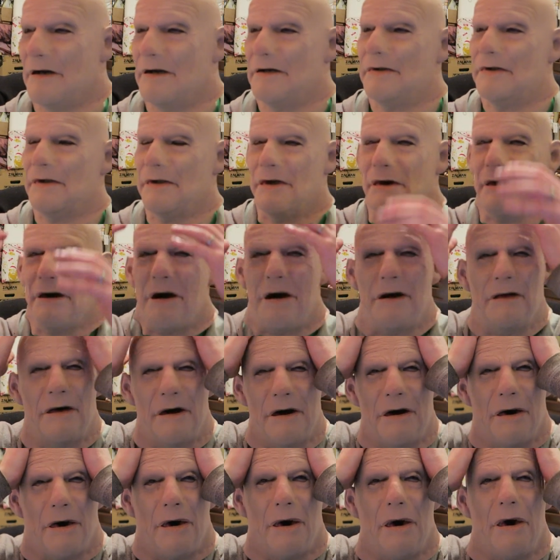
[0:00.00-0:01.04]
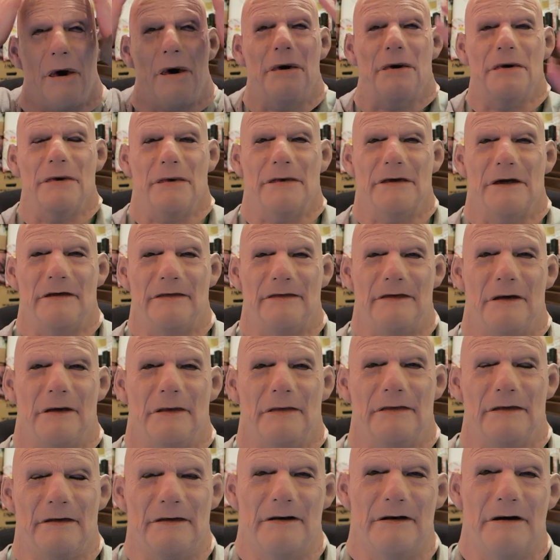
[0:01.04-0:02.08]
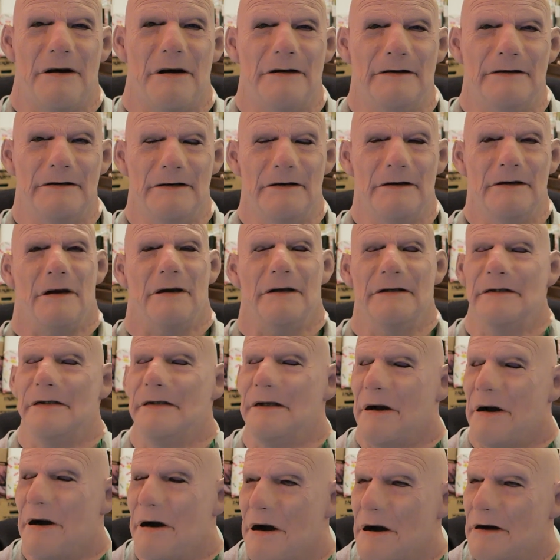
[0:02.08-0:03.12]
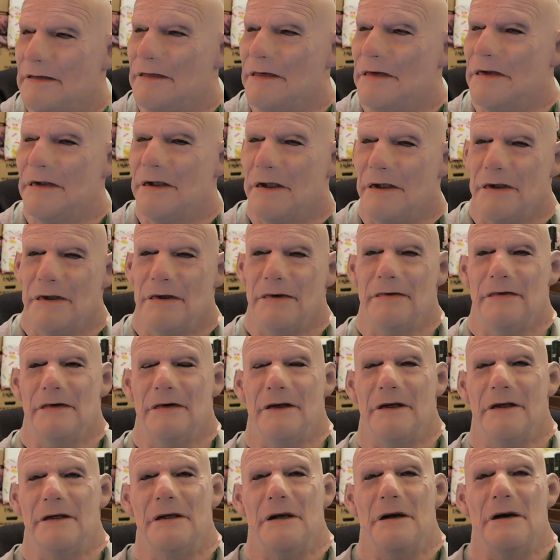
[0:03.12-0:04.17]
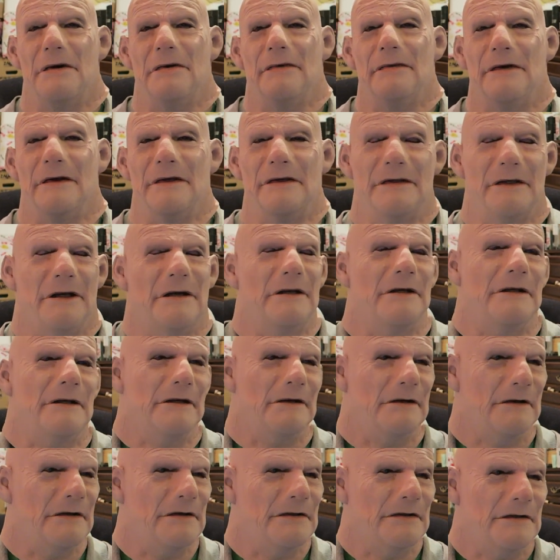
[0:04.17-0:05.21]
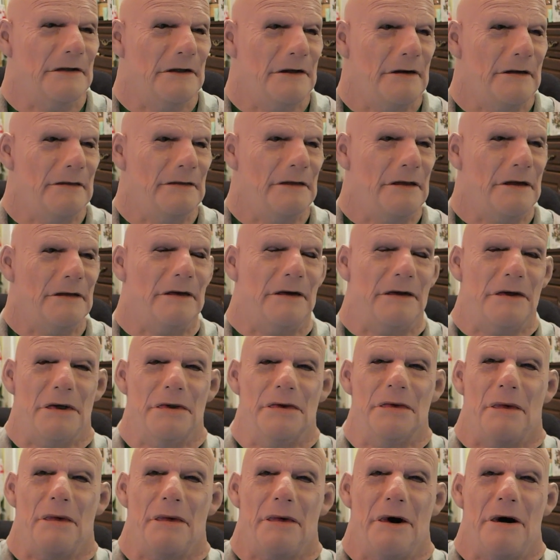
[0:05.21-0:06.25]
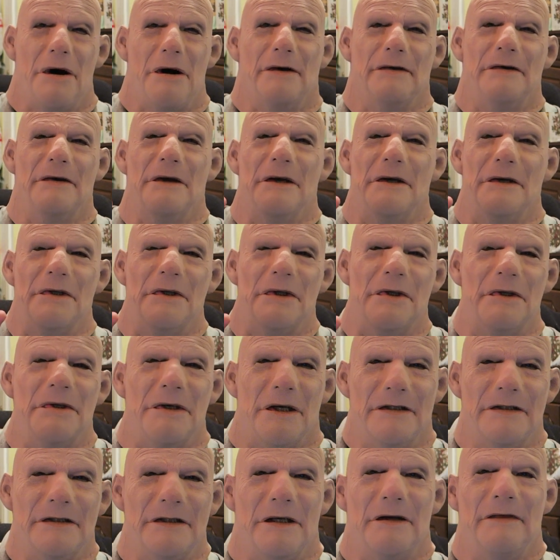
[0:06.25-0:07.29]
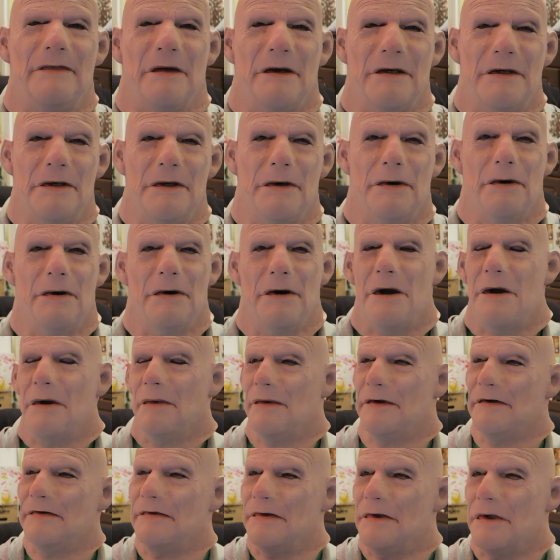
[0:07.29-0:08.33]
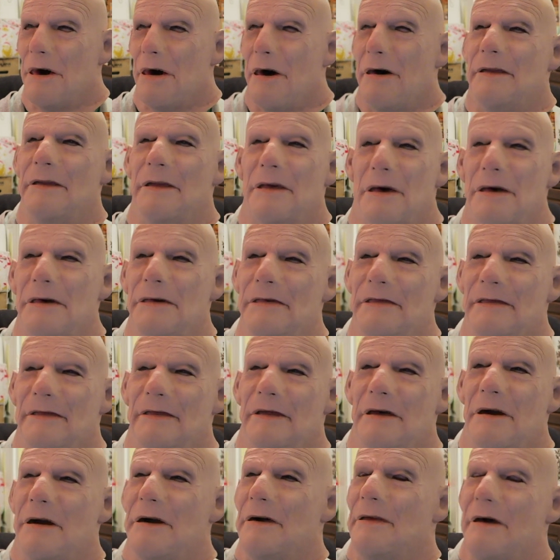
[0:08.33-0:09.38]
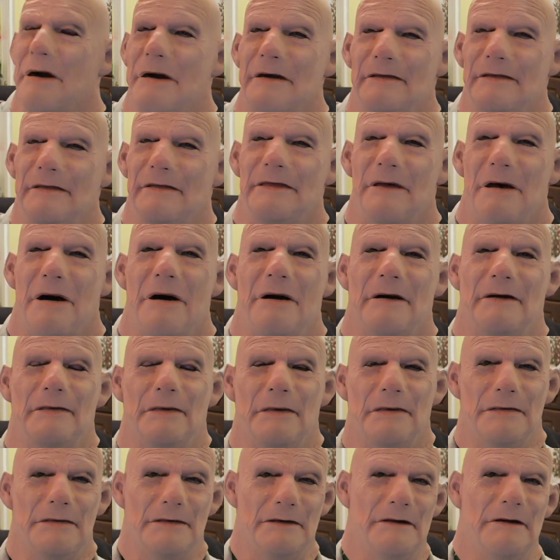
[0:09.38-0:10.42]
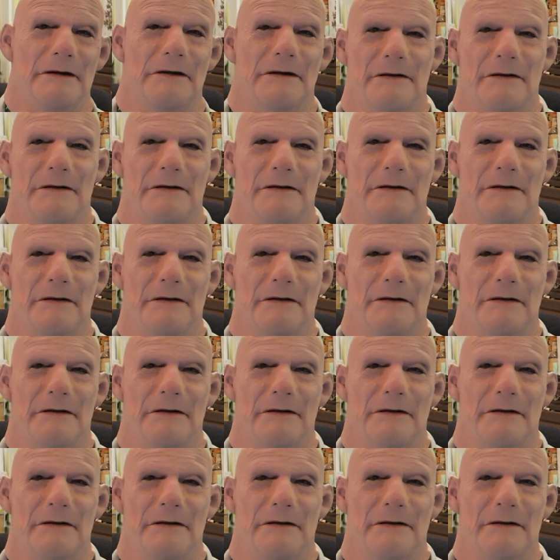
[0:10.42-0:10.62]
And do you know how awkward I felt for the lad? It's absolutely ridiculous. Because one shitty video with no proof went viral.